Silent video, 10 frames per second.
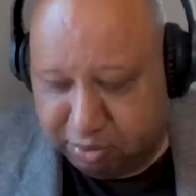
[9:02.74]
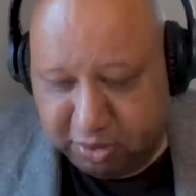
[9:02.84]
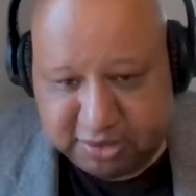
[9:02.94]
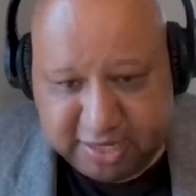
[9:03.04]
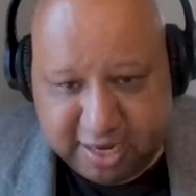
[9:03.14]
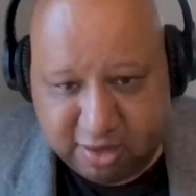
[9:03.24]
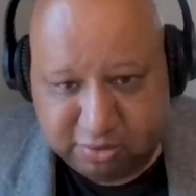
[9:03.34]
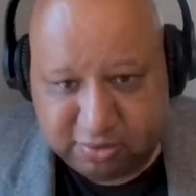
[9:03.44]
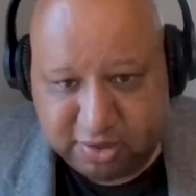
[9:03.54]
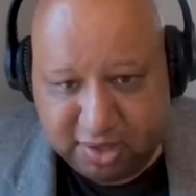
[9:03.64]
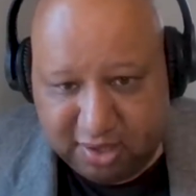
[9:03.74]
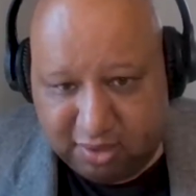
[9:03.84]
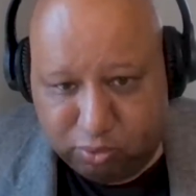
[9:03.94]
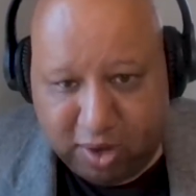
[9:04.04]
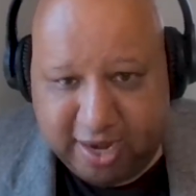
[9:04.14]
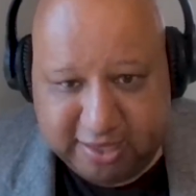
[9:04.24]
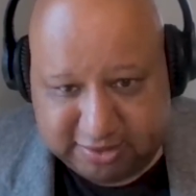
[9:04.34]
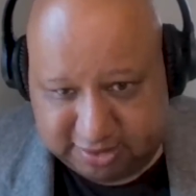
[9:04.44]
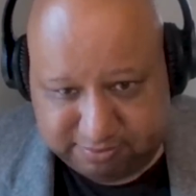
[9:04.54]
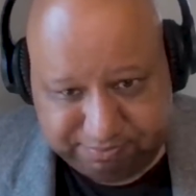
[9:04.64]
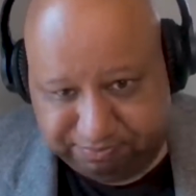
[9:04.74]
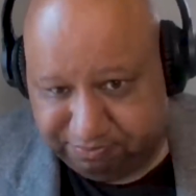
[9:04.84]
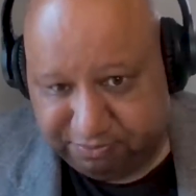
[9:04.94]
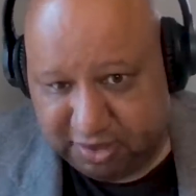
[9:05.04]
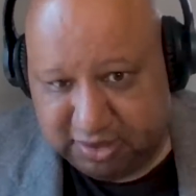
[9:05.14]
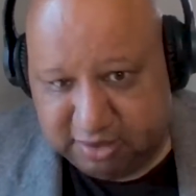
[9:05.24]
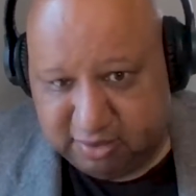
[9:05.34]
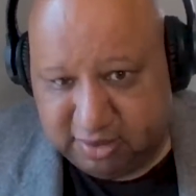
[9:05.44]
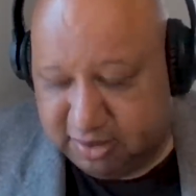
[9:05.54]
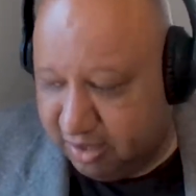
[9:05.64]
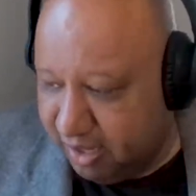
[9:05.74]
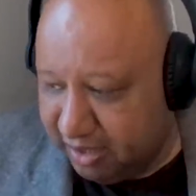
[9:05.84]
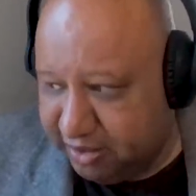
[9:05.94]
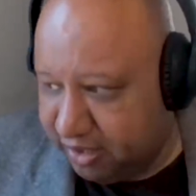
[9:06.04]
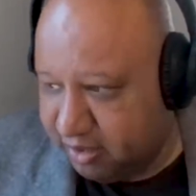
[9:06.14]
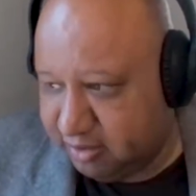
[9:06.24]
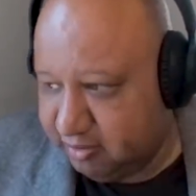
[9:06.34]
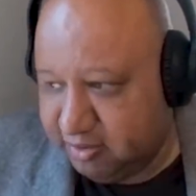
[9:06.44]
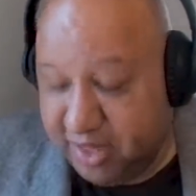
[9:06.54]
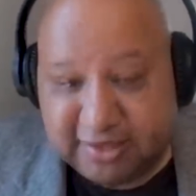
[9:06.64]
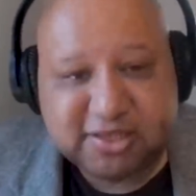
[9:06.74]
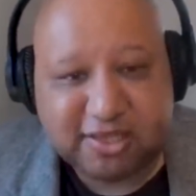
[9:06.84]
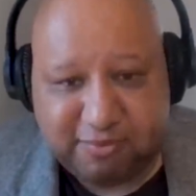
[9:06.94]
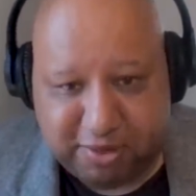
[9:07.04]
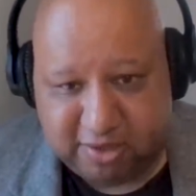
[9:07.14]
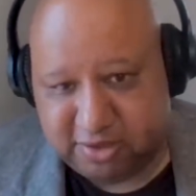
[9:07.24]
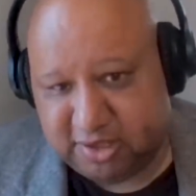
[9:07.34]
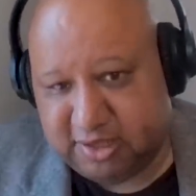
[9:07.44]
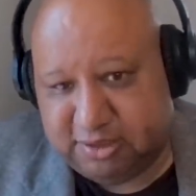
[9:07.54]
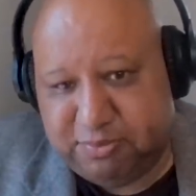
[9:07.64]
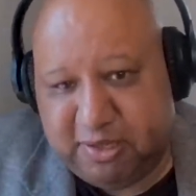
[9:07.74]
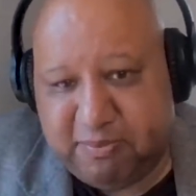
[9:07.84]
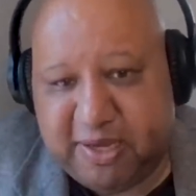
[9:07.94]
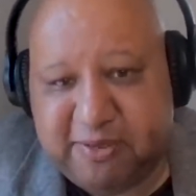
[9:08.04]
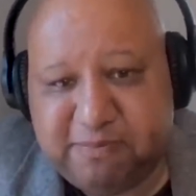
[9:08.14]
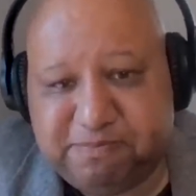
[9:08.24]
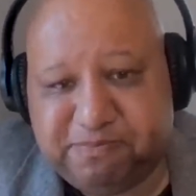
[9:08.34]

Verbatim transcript: put down riots. You know, you know there that's the comparison that's being made.